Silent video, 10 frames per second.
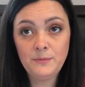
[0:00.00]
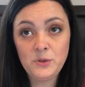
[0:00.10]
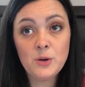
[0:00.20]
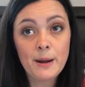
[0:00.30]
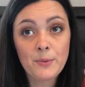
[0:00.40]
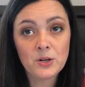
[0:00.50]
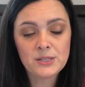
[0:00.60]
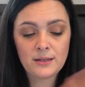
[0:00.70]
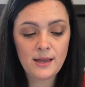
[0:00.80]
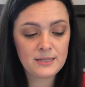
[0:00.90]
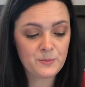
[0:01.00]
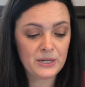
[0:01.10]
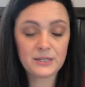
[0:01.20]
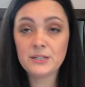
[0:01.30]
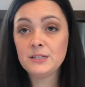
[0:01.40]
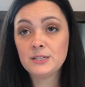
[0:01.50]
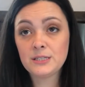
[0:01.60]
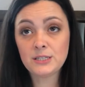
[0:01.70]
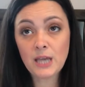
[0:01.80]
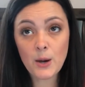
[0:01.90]
you know, my personalized picked.
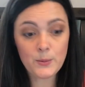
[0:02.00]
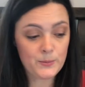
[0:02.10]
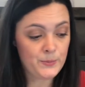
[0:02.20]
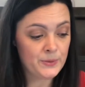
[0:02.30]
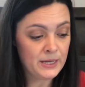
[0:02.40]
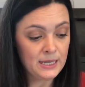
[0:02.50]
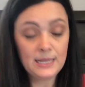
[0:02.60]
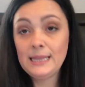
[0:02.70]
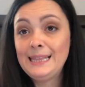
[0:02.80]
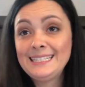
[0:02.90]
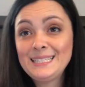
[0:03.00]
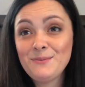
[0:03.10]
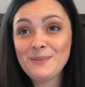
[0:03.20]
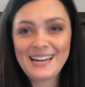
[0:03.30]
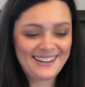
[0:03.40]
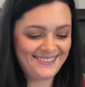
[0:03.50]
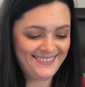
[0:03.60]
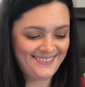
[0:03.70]
So let's see what we got.